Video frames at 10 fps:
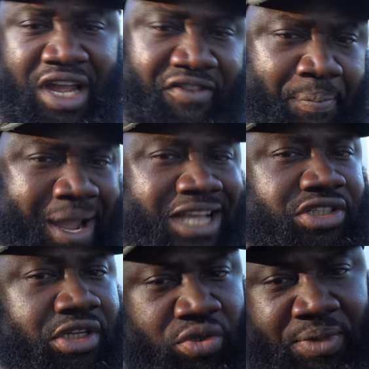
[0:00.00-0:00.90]
you have a
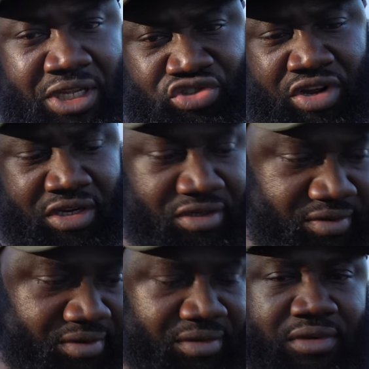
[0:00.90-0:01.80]
passion to be a trucker,
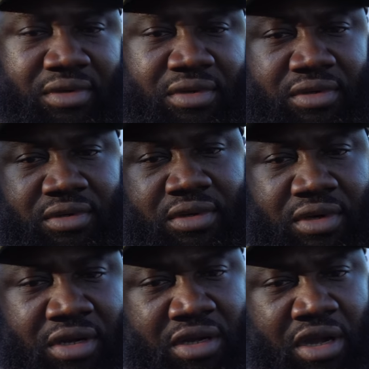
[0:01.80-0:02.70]

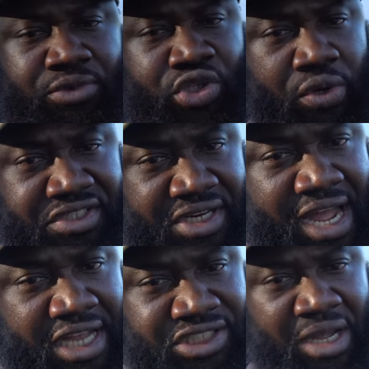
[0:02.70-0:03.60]
come join us in
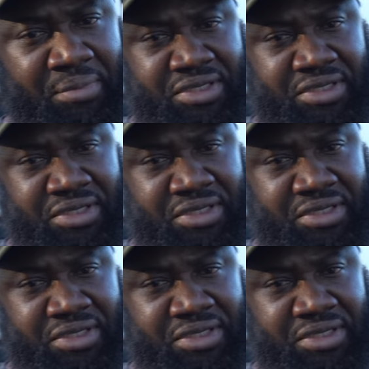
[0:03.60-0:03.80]
the hot shot